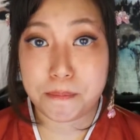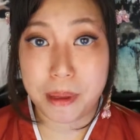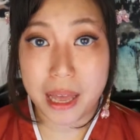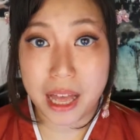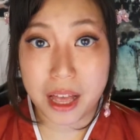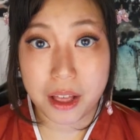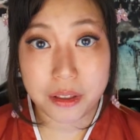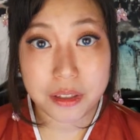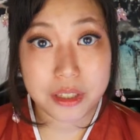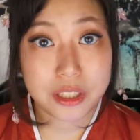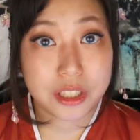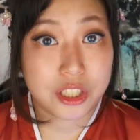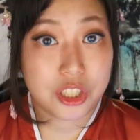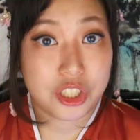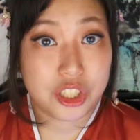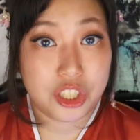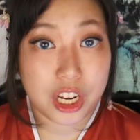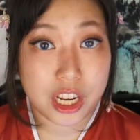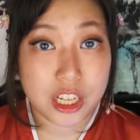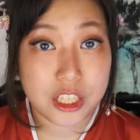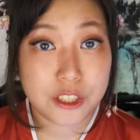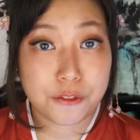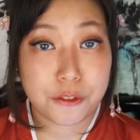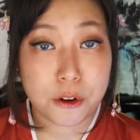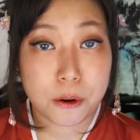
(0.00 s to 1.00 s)
bells
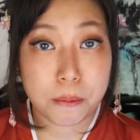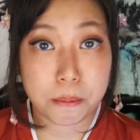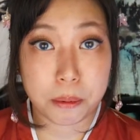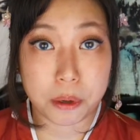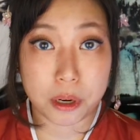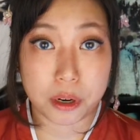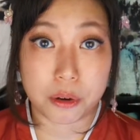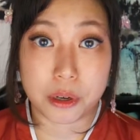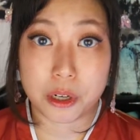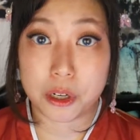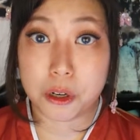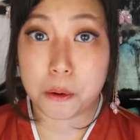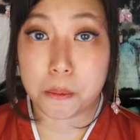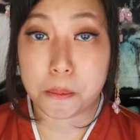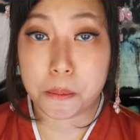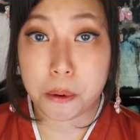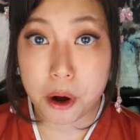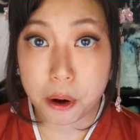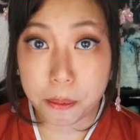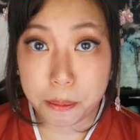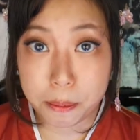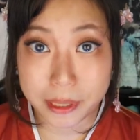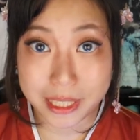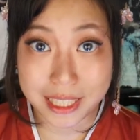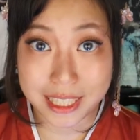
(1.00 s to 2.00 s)
just for burial
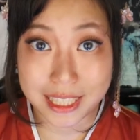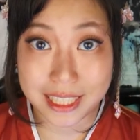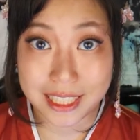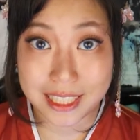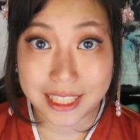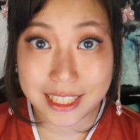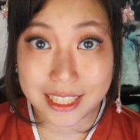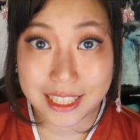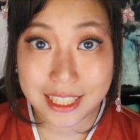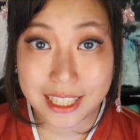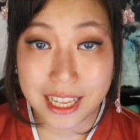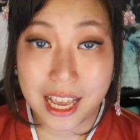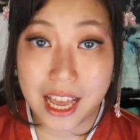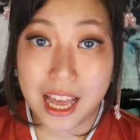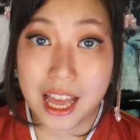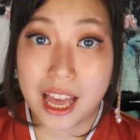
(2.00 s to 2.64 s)
purposes.